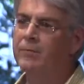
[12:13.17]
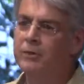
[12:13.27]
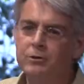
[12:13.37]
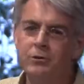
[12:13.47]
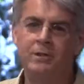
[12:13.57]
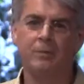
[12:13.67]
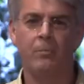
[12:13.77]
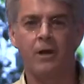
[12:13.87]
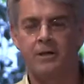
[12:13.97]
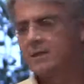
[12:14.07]
reducing
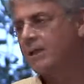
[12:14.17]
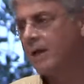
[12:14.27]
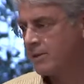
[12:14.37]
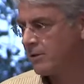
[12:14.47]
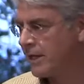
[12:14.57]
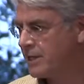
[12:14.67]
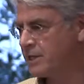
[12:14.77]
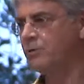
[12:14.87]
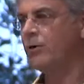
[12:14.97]
policy isolation,